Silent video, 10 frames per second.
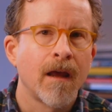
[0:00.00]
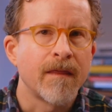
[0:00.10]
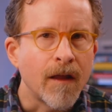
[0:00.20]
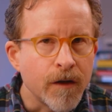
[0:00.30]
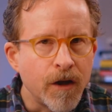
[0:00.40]

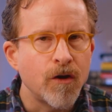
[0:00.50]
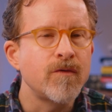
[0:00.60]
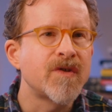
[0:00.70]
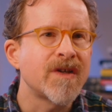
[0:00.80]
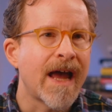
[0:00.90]
They'll
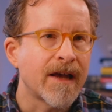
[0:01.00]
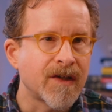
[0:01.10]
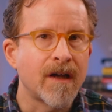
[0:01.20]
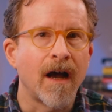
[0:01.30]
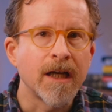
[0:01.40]
use it as
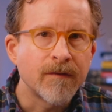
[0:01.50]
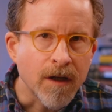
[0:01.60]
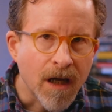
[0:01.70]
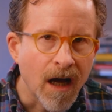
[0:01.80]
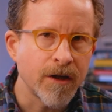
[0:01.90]
a kind of a
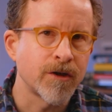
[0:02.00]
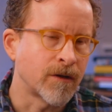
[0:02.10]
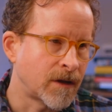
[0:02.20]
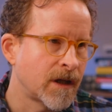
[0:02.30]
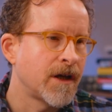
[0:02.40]

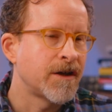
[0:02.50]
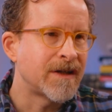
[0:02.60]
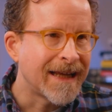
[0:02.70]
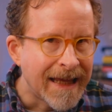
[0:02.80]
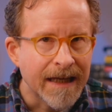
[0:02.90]
cudgel
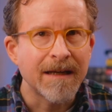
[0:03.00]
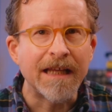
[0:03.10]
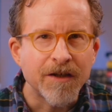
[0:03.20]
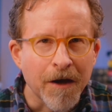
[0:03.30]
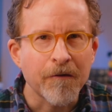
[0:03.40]
to hit
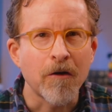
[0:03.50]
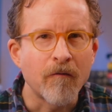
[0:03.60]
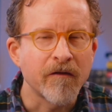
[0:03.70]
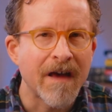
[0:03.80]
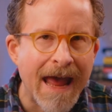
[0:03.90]
each other
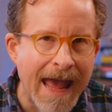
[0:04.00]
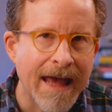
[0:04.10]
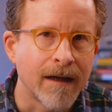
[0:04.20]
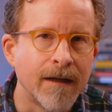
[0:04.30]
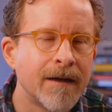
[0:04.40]
over the
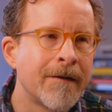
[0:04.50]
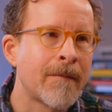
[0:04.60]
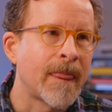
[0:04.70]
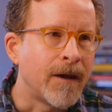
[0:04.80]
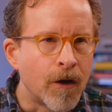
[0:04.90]
head.
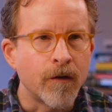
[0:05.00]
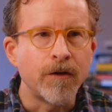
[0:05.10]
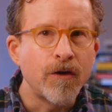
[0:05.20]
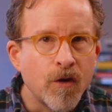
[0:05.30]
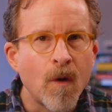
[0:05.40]
You know,
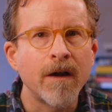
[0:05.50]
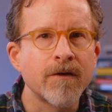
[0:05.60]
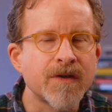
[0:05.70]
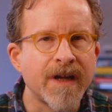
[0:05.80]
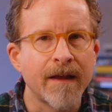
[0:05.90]
you
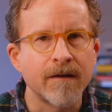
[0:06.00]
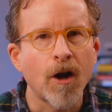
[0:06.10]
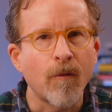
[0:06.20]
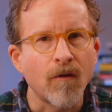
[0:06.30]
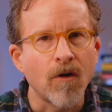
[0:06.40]
understand the
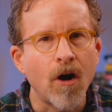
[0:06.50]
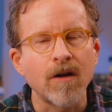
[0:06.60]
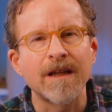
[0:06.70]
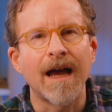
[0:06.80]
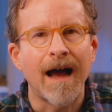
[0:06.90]
Dharma
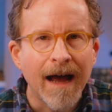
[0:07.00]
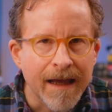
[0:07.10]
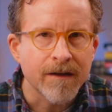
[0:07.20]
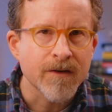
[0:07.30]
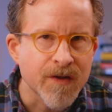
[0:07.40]
wrongly,
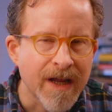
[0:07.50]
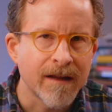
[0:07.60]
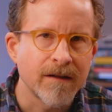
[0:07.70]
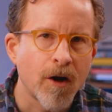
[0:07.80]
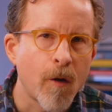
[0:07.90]
I
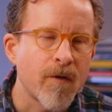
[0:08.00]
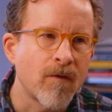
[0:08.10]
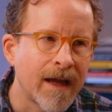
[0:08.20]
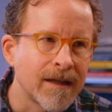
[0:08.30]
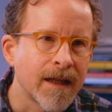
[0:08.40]
understand the Dharma
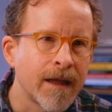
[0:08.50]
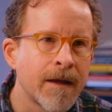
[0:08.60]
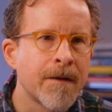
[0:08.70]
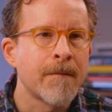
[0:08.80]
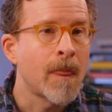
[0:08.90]
rightly,
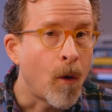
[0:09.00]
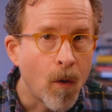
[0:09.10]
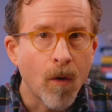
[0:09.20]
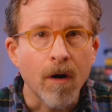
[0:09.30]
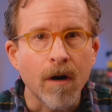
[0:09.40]

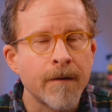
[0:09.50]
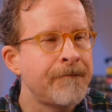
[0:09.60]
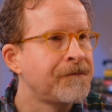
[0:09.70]
or